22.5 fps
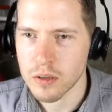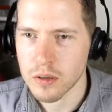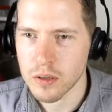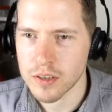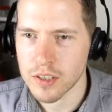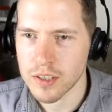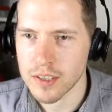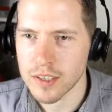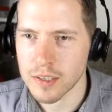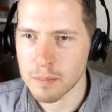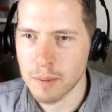
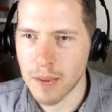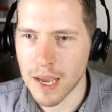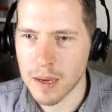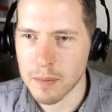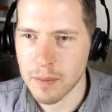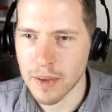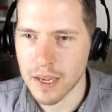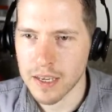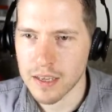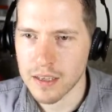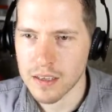What's in this
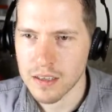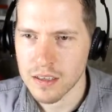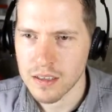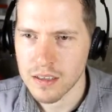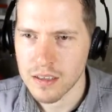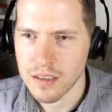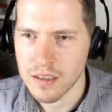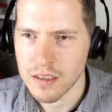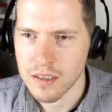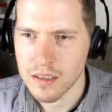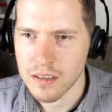backpack?
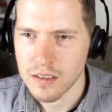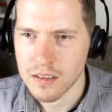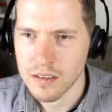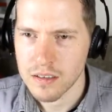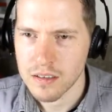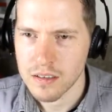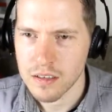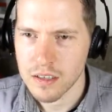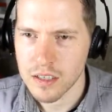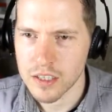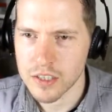
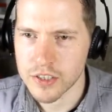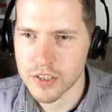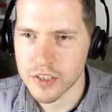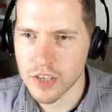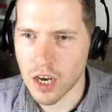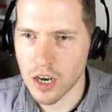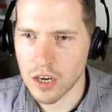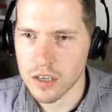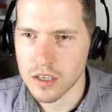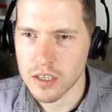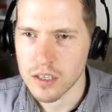A
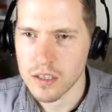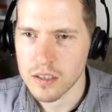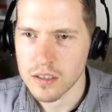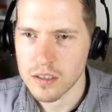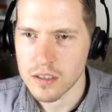sock.